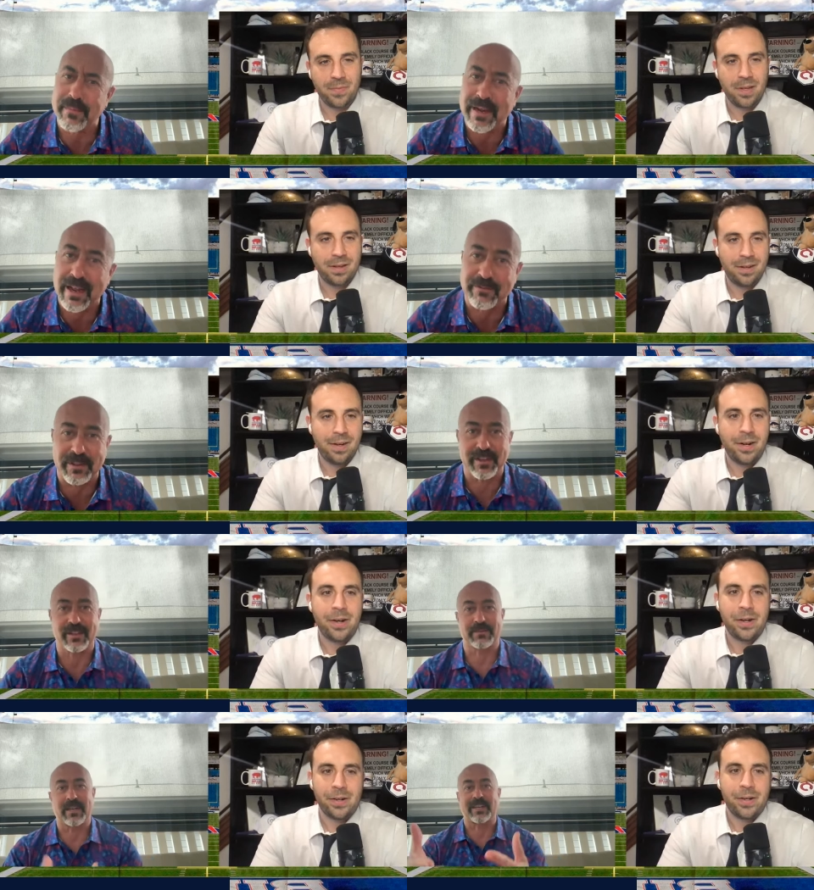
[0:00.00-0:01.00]
Speaker 1: back after the
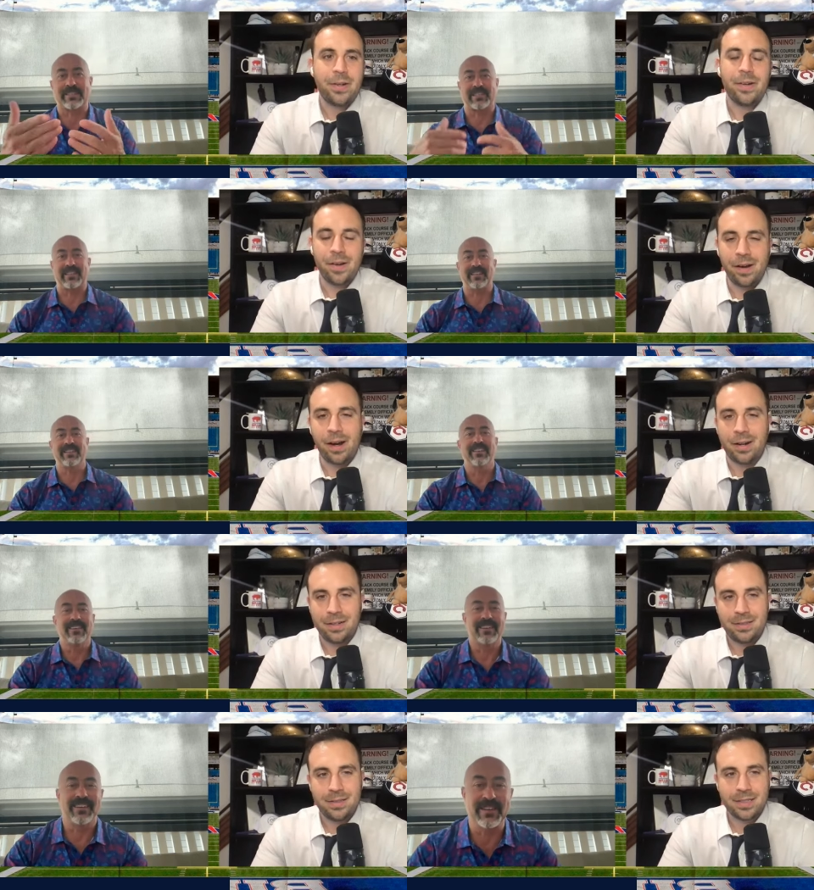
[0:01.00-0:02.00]
eclipse. I'm not going to see it. Yeah.
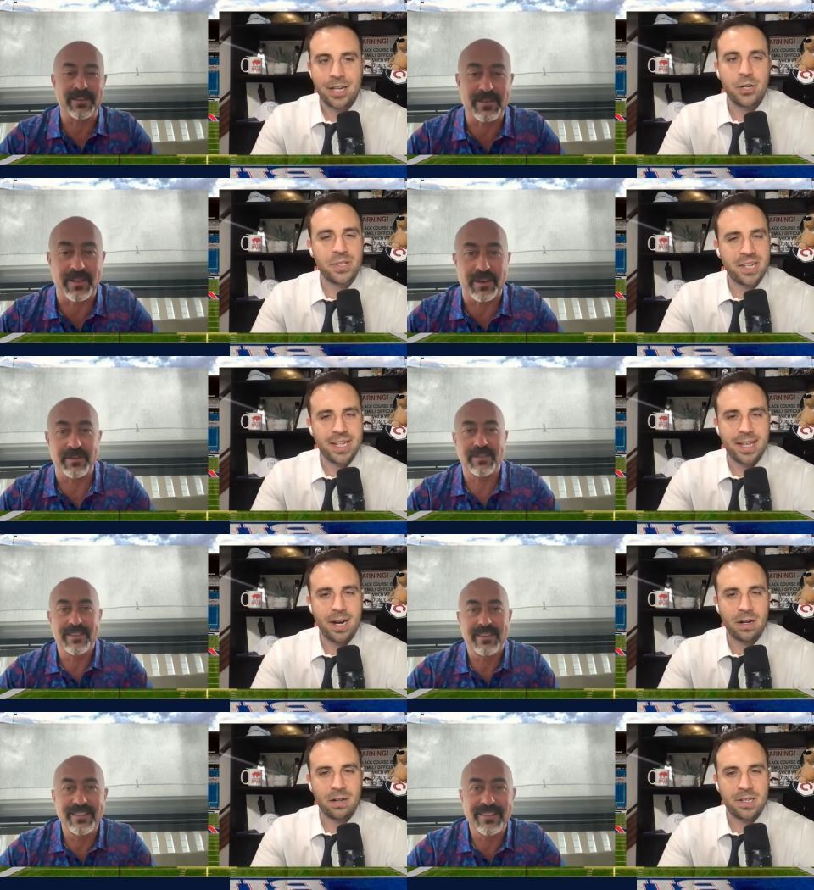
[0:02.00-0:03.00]
Speaker 2: Can so, you see it
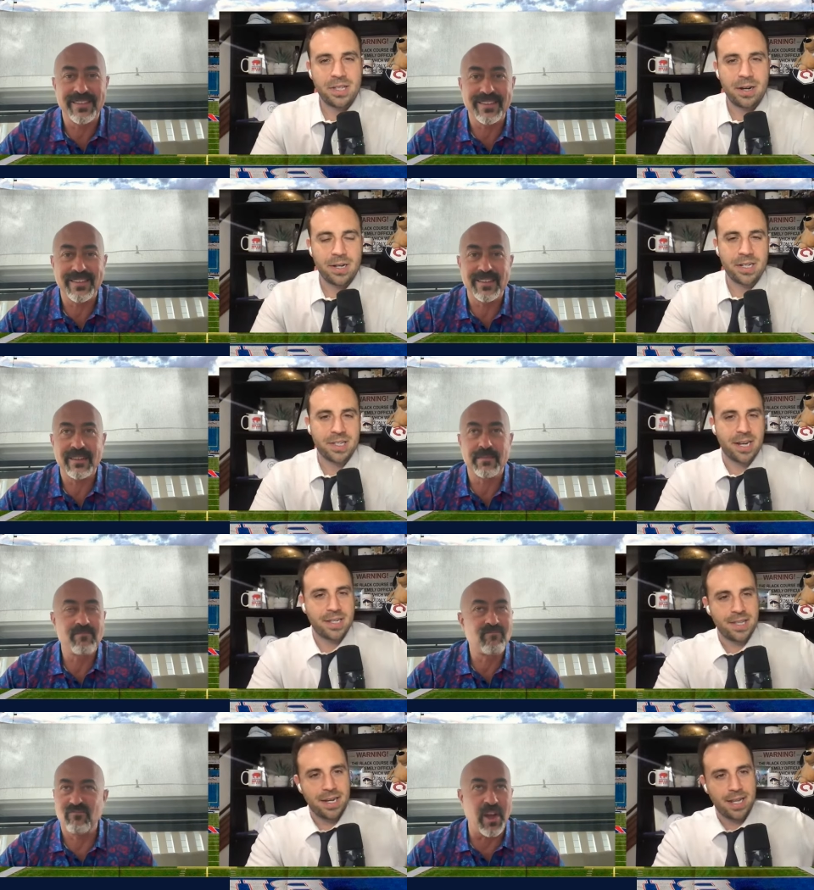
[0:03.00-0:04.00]
there? Is there? Does it?
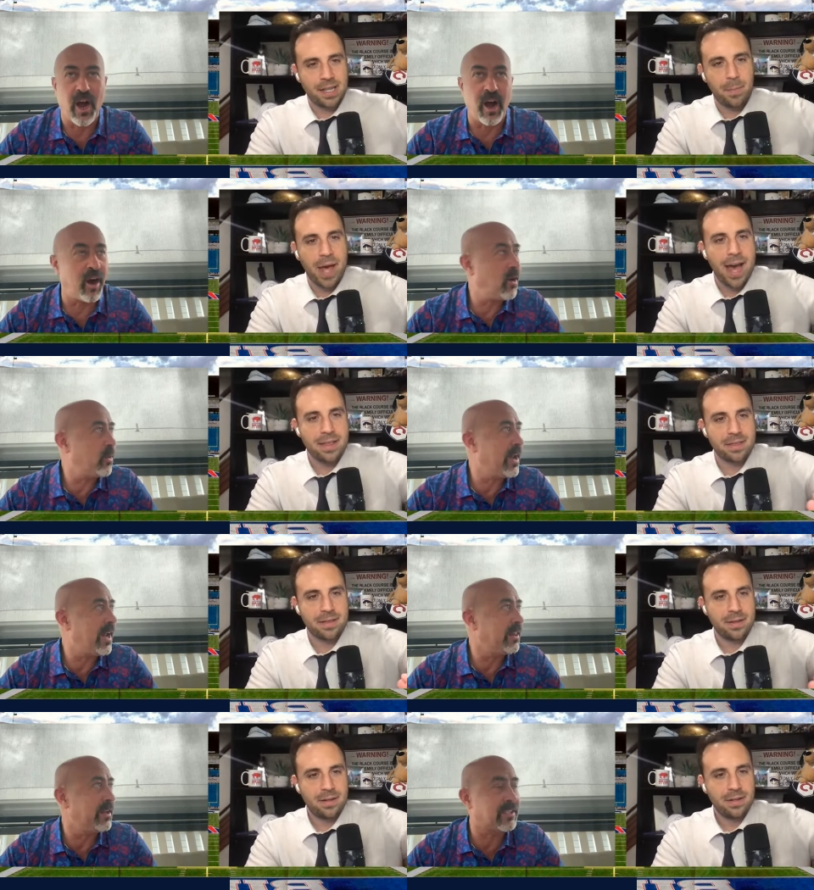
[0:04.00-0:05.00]
Is it in uh, the path?
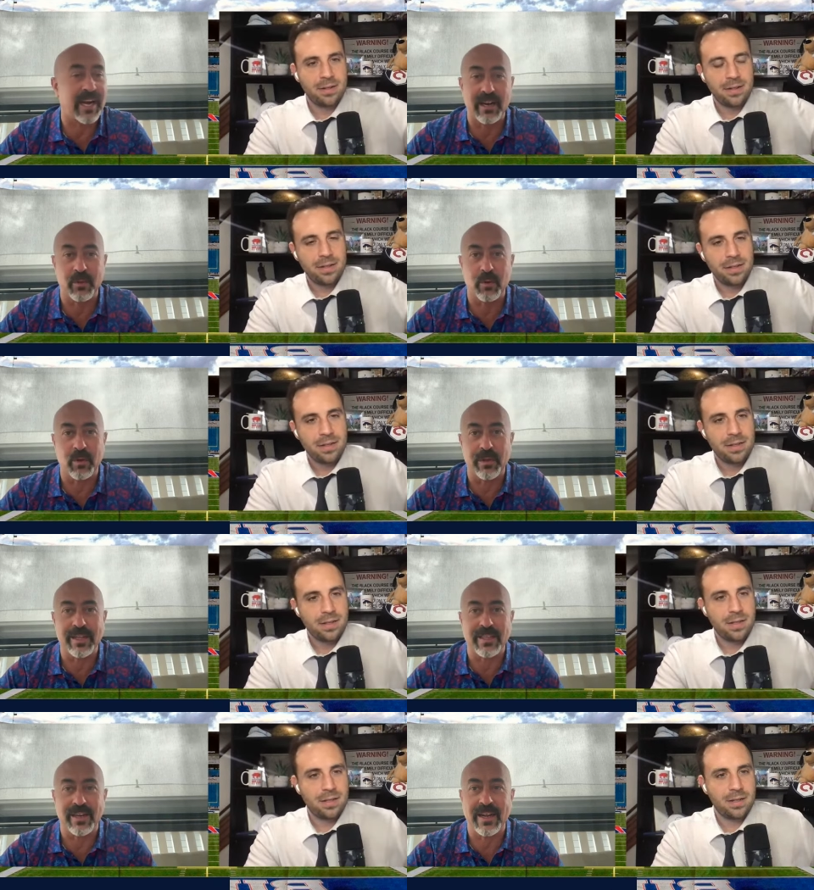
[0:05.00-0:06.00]
Speaker 1: not in side of the world where
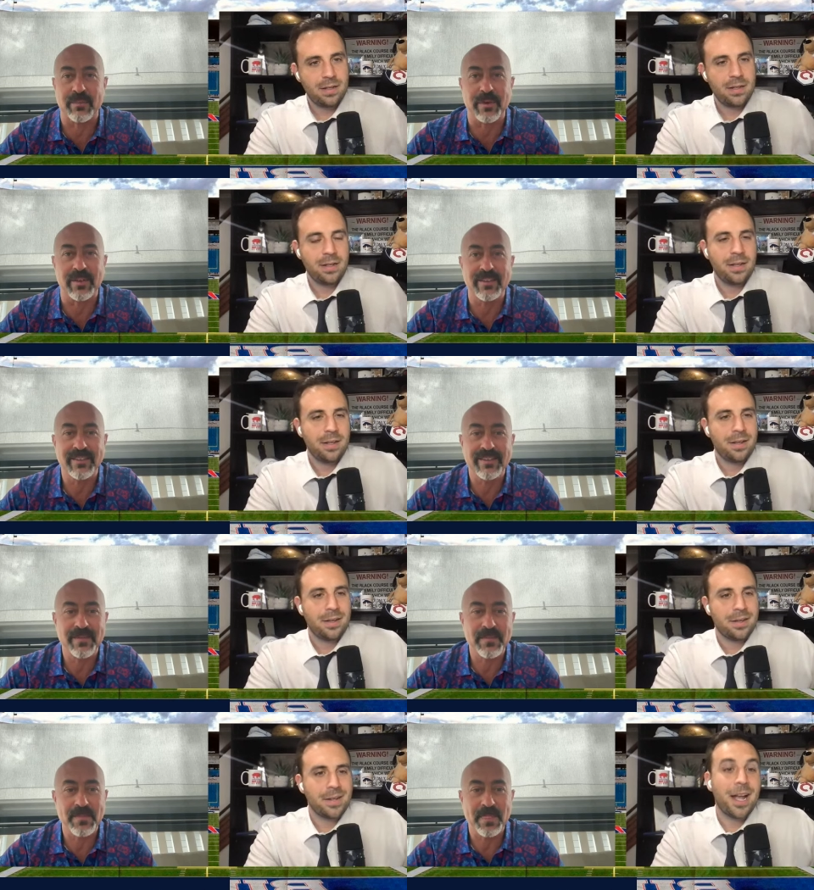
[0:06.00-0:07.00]
that's going to happen.
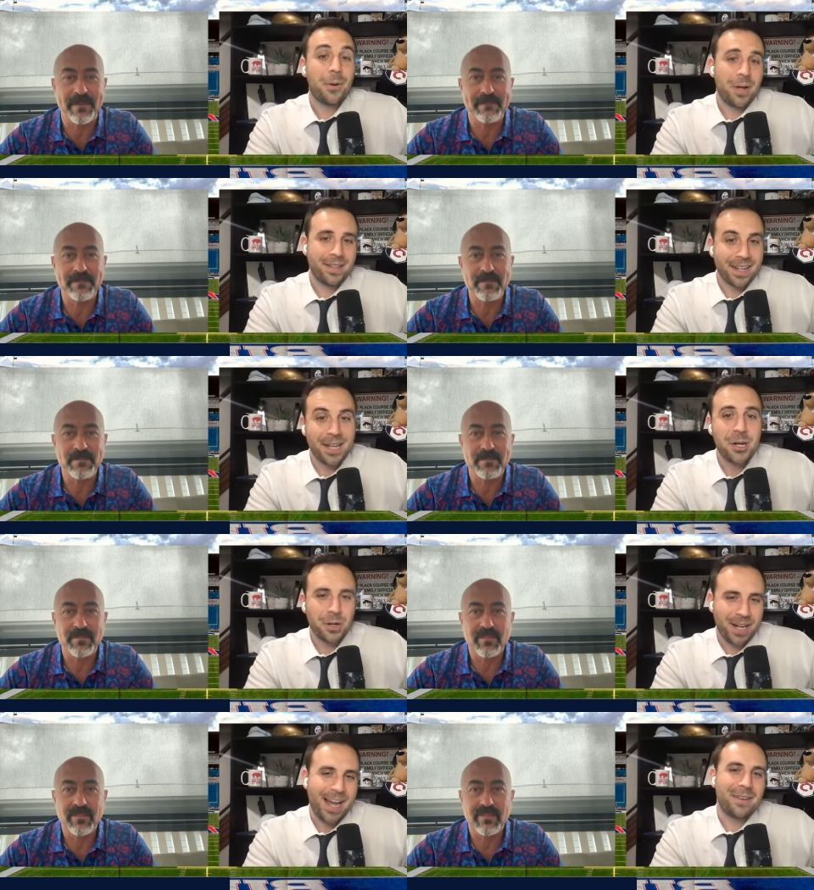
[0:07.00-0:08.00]
Speaker 2: Yeah. Well, I,
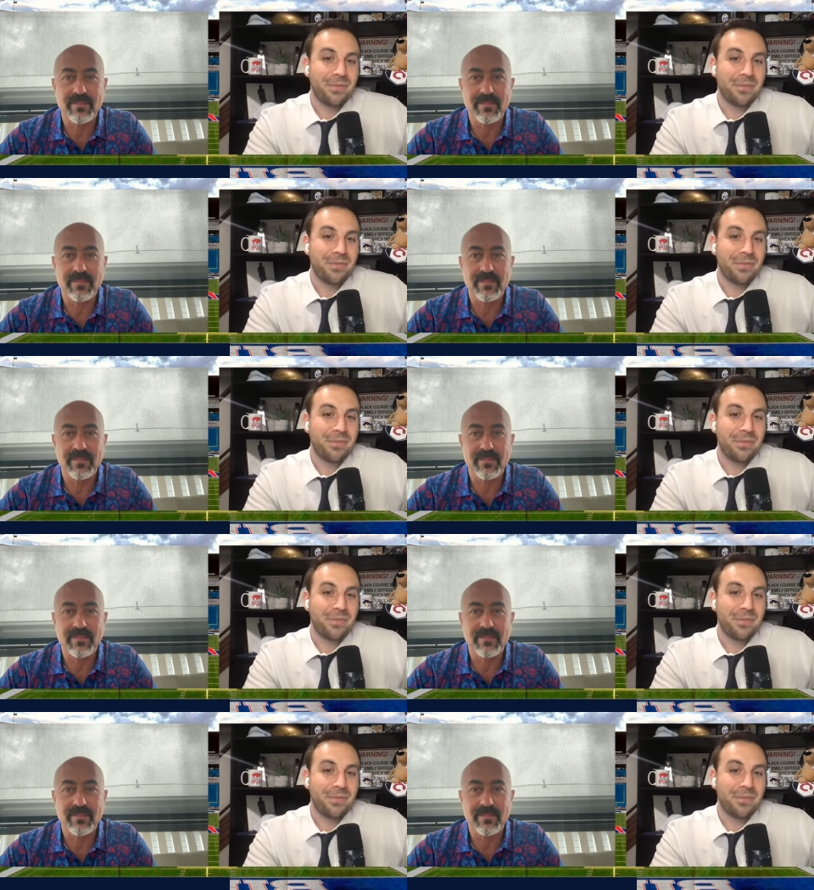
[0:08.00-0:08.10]
you're kind